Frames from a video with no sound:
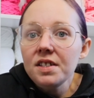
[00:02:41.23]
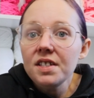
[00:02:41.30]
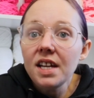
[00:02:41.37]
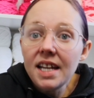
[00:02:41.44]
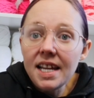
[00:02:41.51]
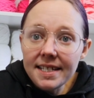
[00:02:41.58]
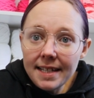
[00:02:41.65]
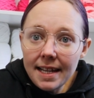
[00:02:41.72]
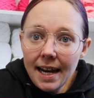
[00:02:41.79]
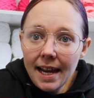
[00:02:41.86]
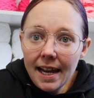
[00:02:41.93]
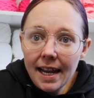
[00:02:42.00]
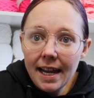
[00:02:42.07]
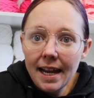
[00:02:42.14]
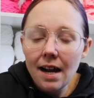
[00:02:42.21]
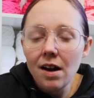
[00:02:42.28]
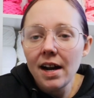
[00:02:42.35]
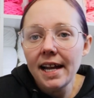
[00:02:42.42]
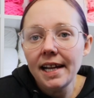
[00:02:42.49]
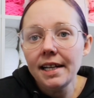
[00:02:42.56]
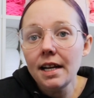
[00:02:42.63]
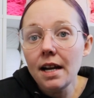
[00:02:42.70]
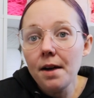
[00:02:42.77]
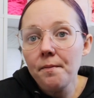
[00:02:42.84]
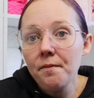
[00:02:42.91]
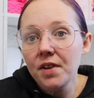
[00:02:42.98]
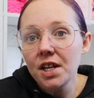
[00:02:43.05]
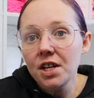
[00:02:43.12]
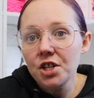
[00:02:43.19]
So yesterday I ended up
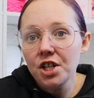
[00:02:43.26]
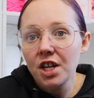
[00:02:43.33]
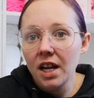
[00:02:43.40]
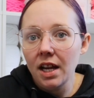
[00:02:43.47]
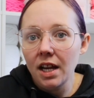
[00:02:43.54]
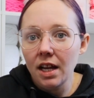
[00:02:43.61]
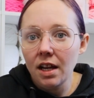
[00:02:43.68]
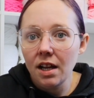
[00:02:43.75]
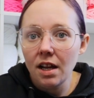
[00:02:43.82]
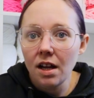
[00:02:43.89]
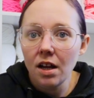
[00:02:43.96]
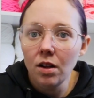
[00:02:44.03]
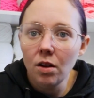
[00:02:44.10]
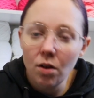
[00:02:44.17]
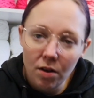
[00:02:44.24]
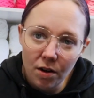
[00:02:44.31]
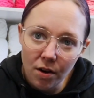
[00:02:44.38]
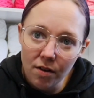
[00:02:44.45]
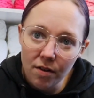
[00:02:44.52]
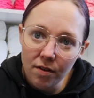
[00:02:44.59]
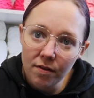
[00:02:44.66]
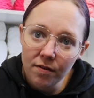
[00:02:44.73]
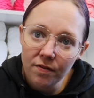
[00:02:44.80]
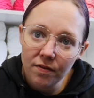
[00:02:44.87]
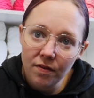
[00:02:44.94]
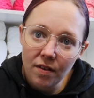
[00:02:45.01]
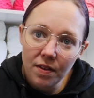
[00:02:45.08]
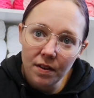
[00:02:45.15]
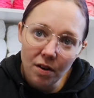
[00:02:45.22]
finishing a lot
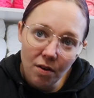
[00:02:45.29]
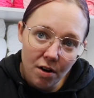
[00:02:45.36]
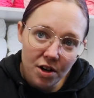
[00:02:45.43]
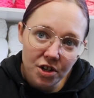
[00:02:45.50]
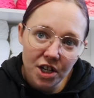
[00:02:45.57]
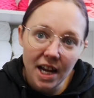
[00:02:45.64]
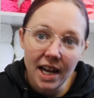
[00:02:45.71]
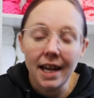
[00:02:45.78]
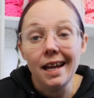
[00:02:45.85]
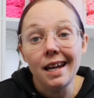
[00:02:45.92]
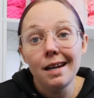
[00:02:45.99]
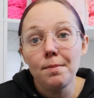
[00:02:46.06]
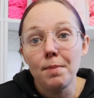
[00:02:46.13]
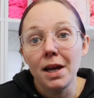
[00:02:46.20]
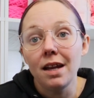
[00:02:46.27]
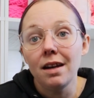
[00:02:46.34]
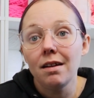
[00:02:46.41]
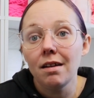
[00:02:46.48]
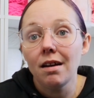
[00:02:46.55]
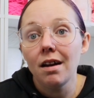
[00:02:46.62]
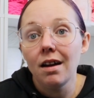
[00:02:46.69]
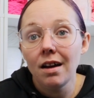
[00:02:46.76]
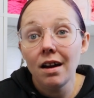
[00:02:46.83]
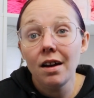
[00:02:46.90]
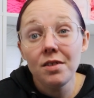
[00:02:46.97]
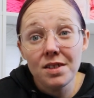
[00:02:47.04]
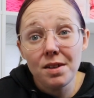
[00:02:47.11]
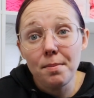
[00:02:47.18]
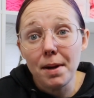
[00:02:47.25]
of the crocheting in bed. I
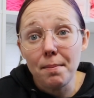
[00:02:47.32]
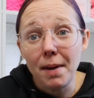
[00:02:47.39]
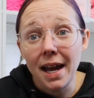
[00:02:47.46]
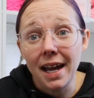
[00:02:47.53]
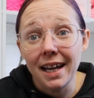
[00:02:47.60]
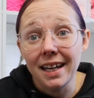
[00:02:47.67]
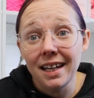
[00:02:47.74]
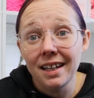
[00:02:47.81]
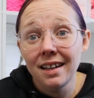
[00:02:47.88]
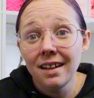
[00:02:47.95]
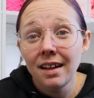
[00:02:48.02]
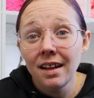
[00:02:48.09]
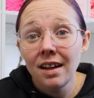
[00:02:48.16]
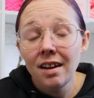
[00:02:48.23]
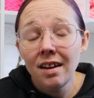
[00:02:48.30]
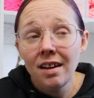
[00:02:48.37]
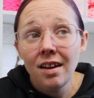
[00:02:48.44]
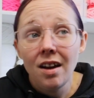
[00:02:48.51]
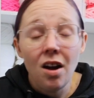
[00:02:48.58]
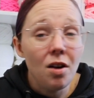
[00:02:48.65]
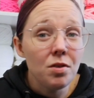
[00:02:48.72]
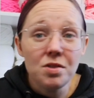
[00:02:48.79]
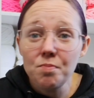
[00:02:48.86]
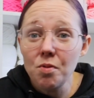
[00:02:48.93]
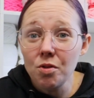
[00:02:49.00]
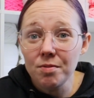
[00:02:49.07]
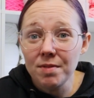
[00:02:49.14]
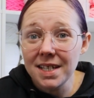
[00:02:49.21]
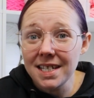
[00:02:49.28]
was in a bit of pain. I was
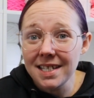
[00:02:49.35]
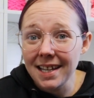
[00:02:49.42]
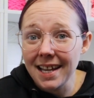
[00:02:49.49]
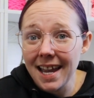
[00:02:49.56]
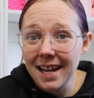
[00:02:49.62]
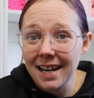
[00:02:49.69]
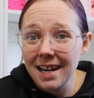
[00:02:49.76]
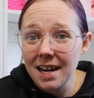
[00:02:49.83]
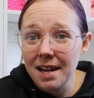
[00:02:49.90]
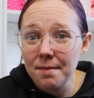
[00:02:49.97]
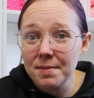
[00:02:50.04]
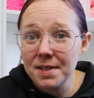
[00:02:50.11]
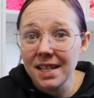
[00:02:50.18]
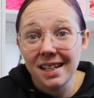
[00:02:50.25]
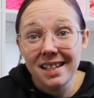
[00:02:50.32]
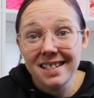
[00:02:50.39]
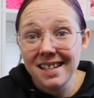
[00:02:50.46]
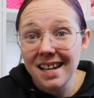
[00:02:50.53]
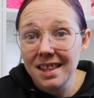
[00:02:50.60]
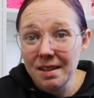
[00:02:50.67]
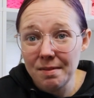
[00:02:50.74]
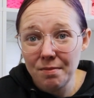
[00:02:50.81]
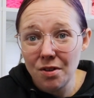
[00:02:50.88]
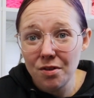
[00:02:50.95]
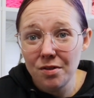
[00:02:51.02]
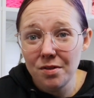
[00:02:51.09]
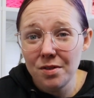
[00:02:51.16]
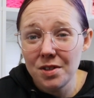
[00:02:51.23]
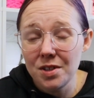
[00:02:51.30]
born with dislocated hips and they set them
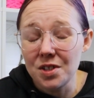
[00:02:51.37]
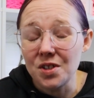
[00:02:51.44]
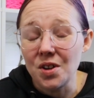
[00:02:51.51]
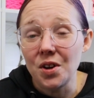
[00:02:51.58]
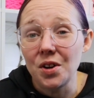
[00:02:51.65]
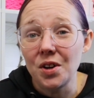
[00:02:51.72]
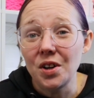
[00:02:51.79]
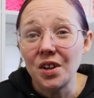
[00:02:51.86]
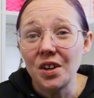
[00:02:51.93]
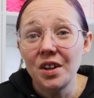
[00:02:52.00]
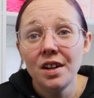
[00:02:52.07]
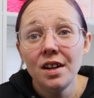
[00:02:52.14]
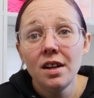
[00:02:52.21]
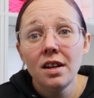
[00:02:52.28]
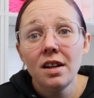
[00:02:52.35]
wrong, so